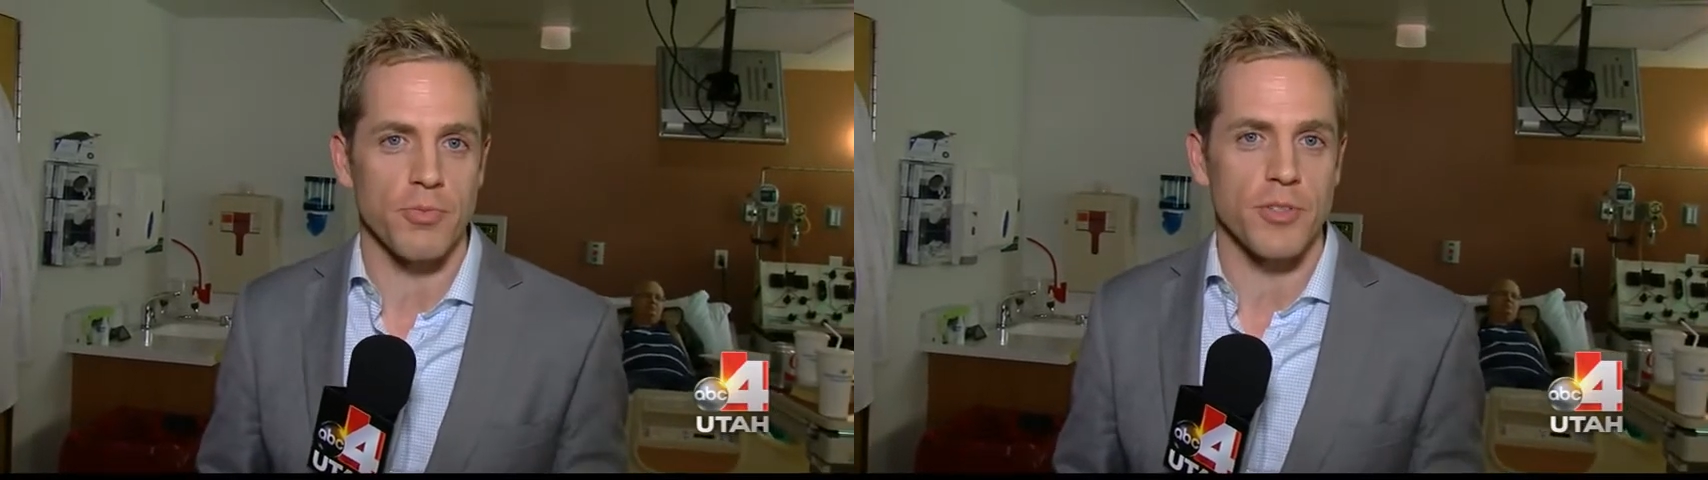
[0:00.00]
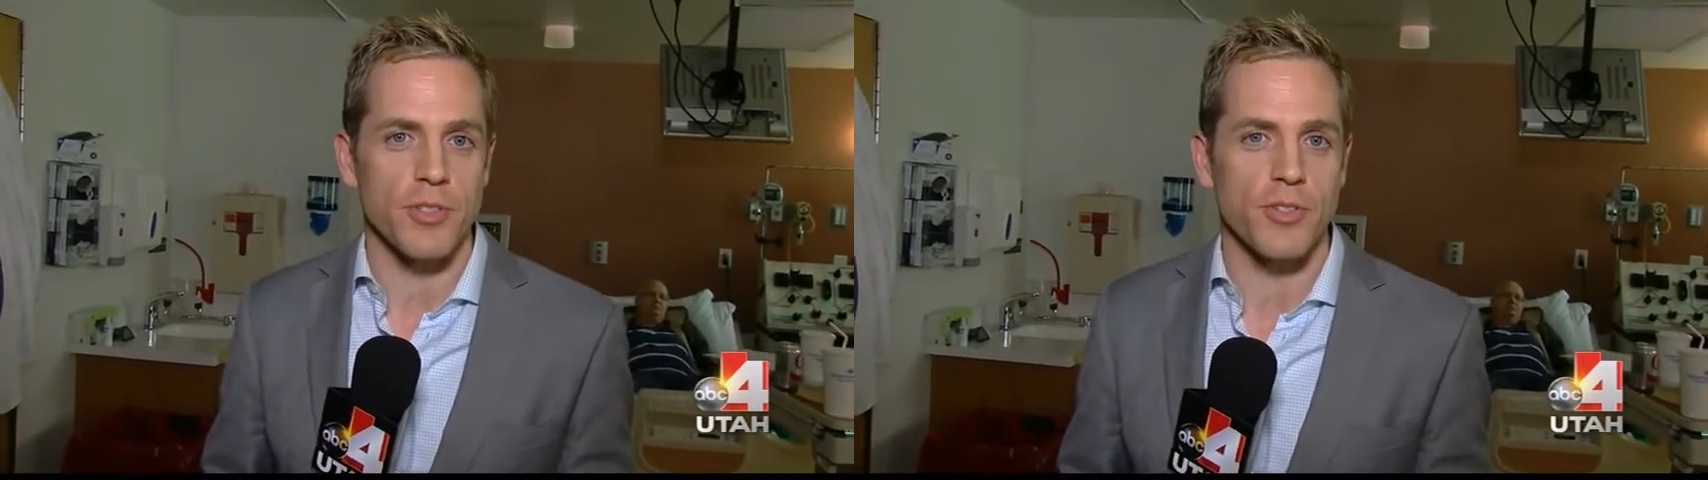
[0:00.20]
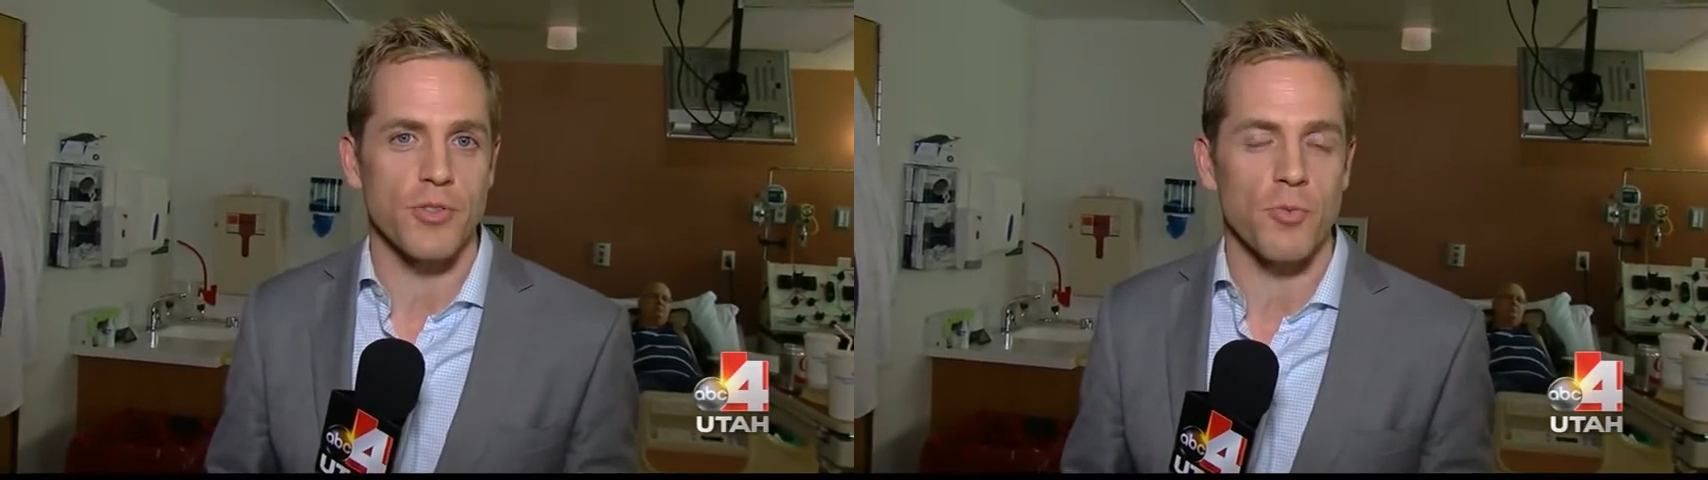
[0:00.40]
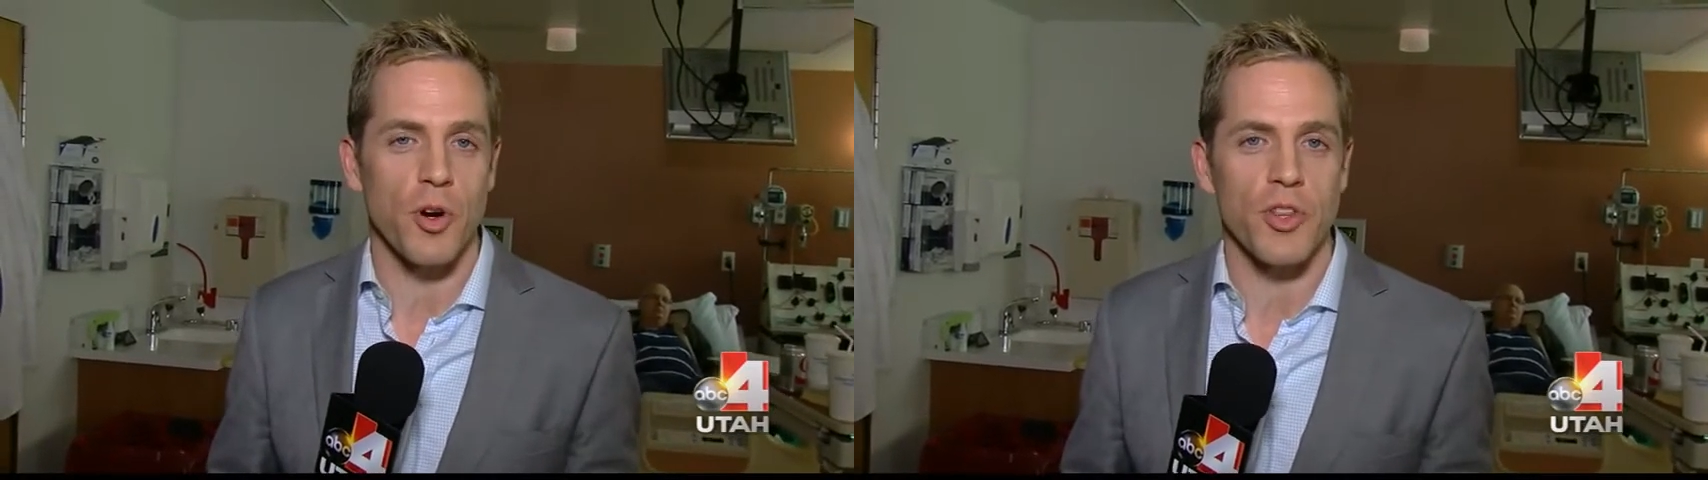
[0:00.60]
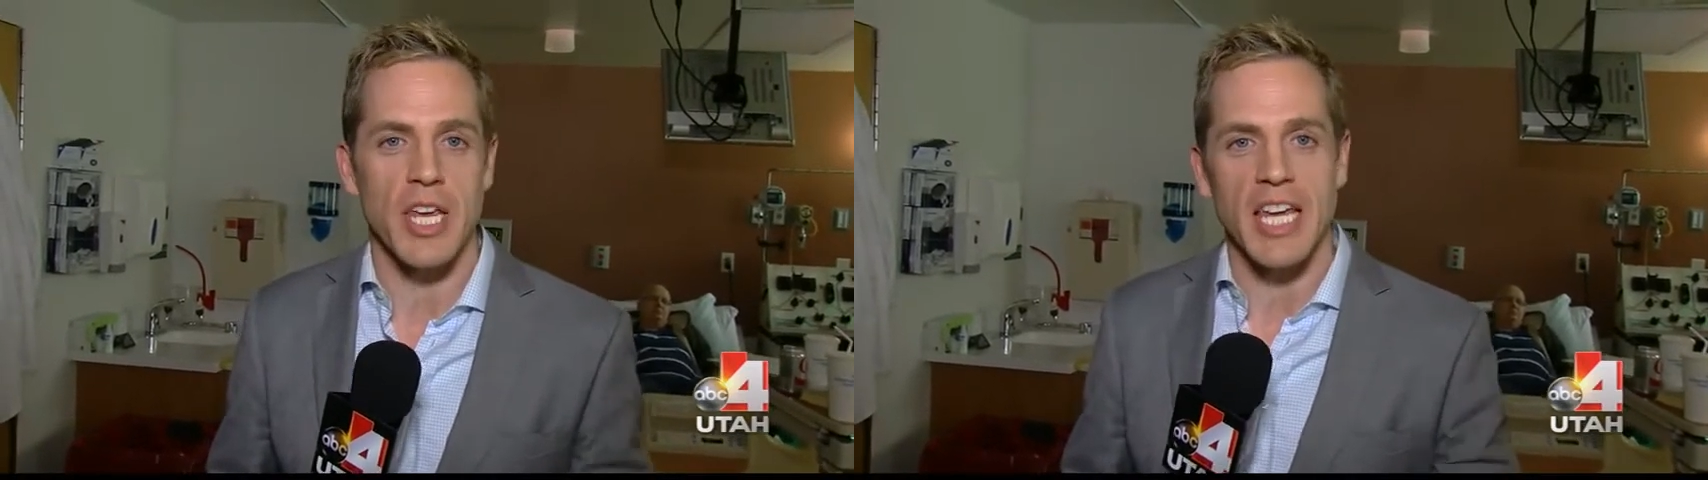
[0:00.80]
This is where
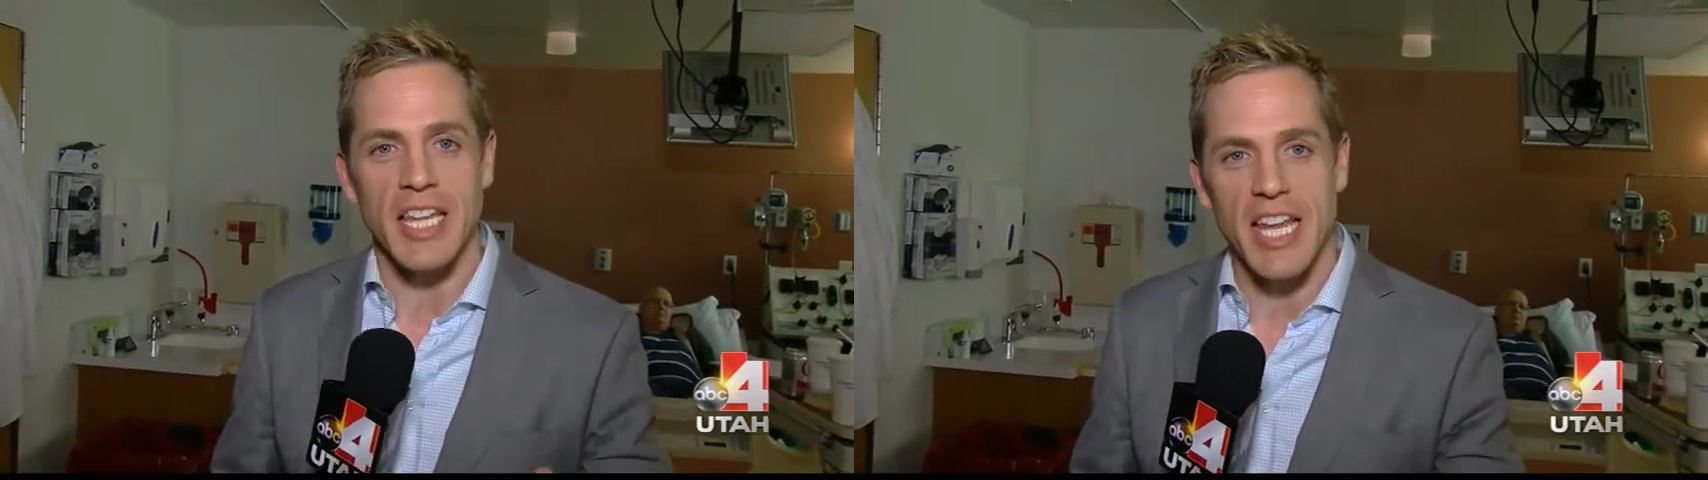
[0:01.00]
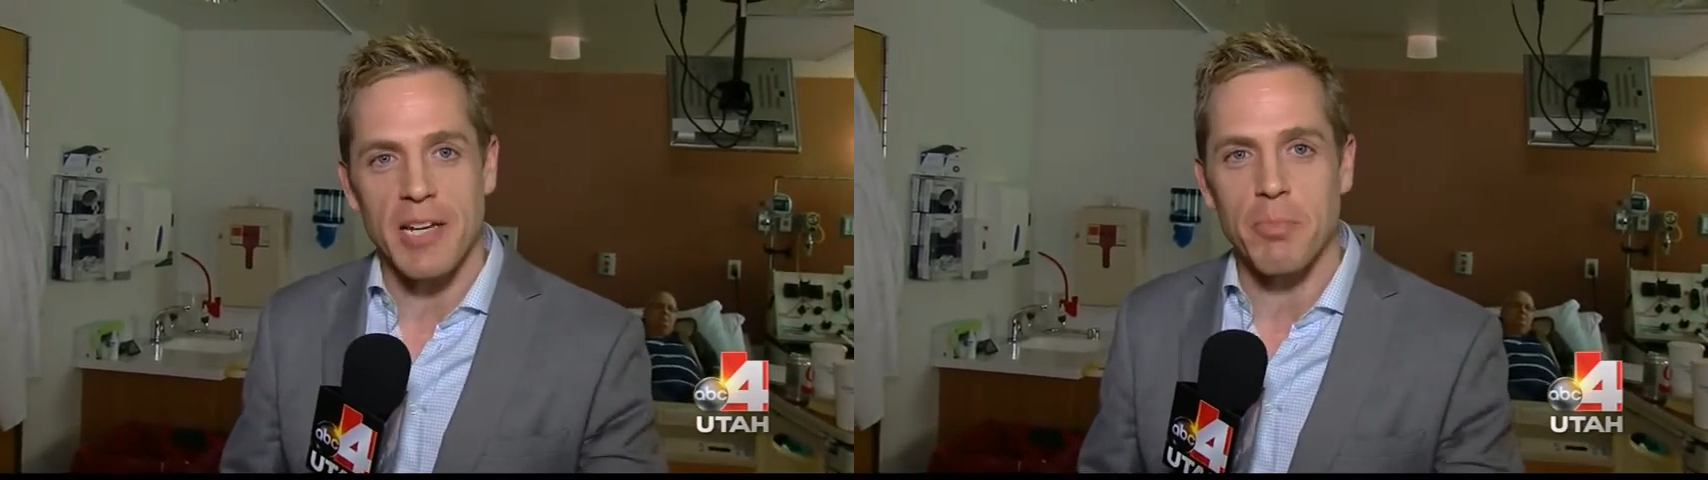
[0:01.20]
they collect